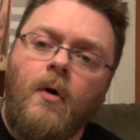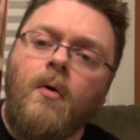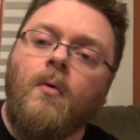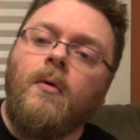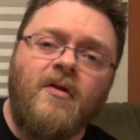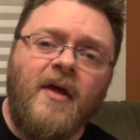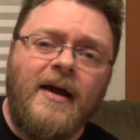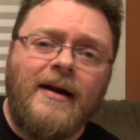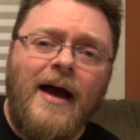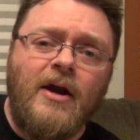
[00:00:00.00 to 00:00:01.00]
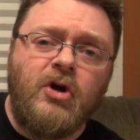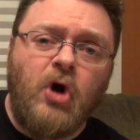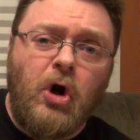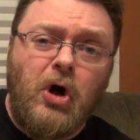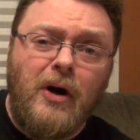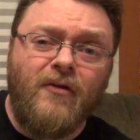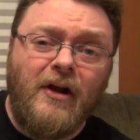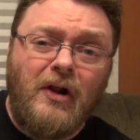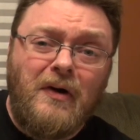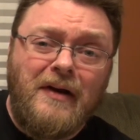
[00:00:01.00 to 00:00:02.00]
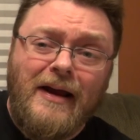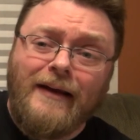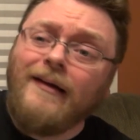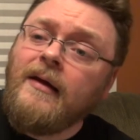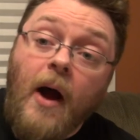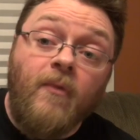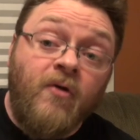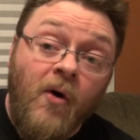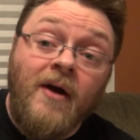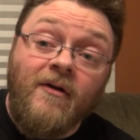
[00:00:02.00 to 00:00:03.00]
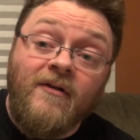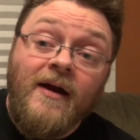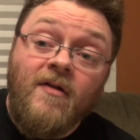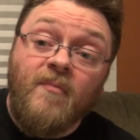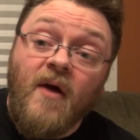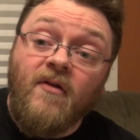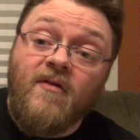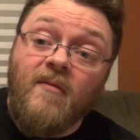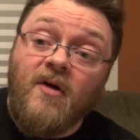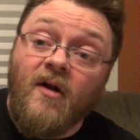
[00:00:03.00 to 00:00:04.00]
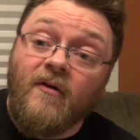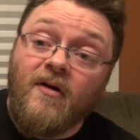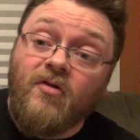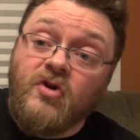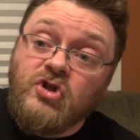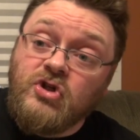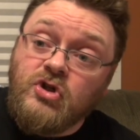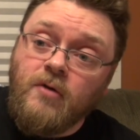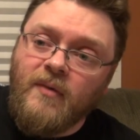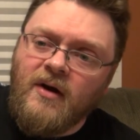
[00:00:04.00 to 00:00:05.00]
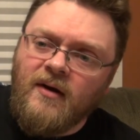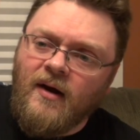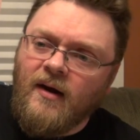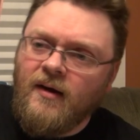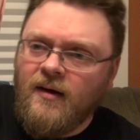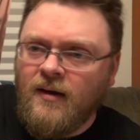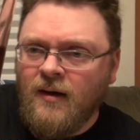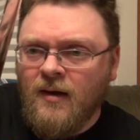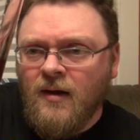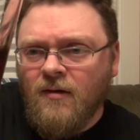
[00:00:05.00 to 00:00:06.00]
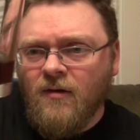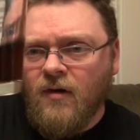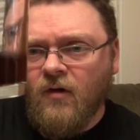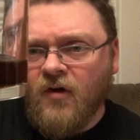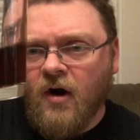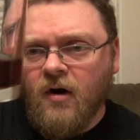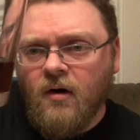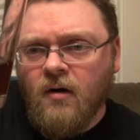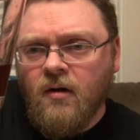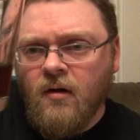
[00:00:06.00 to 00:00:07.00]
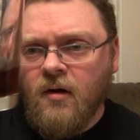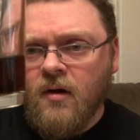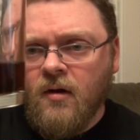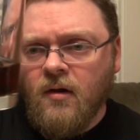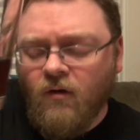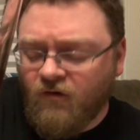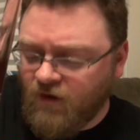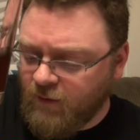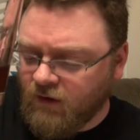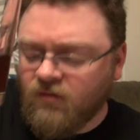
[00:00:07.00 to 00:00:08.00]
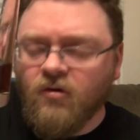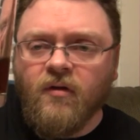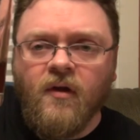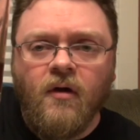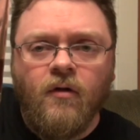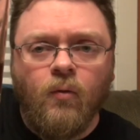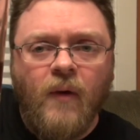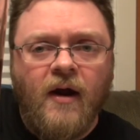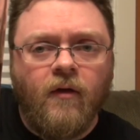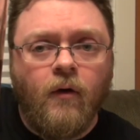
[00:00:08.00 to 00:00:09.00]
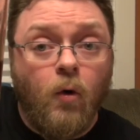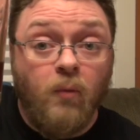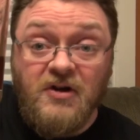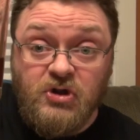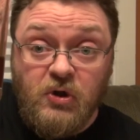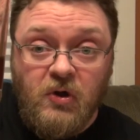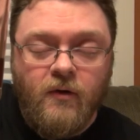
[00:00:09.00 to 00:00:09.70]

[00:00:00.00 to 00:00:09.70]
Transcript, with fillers: whoa, it's like it got darker as I looked at it. I was going to say it's about the same color as the ginger, but uh, it's a little darker. A little similar to the, the regular original